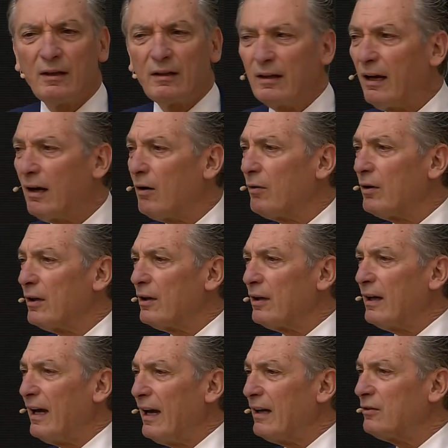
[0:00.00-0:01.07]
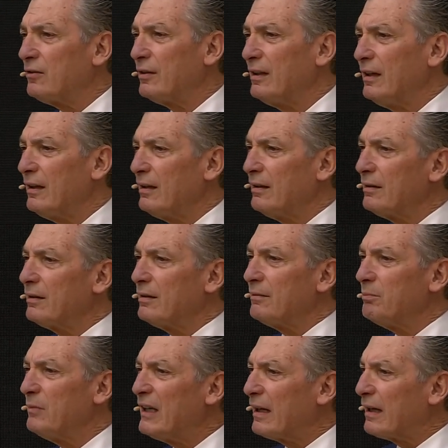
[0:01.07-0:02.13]
Now, add to the
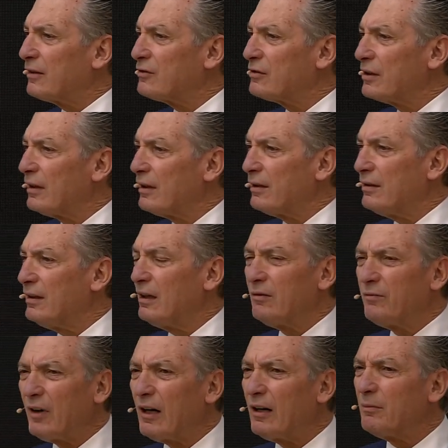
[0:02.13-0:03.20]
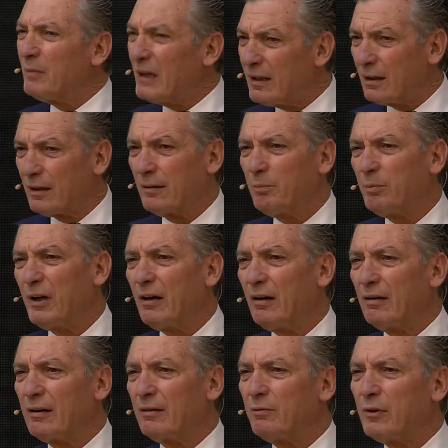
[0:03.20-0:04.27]
mix the environmental
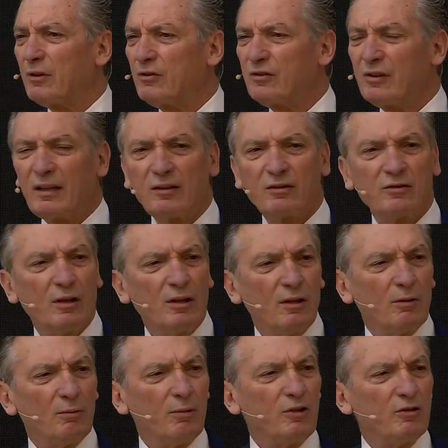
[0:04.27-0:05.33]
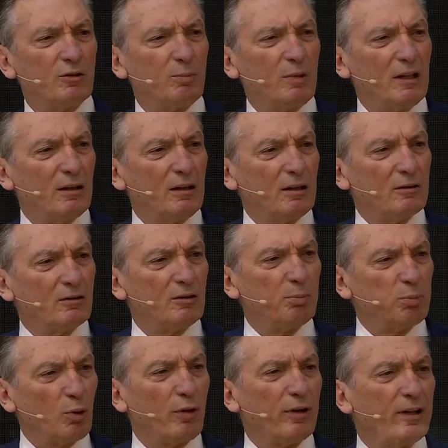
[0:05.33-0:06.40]
imperative, which says we should be
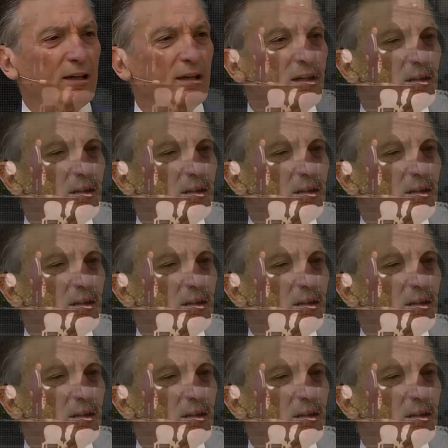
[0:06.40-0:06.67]
deploying